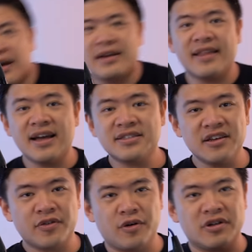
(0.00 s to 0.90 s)
And
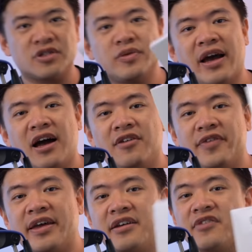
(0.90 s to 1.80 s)
lastly, of course, we have
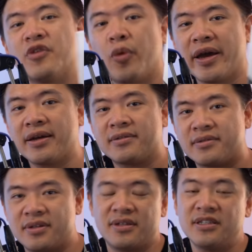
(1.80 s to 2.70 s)
a giveaway
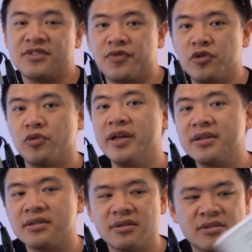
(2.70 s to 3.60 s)
these few weeks.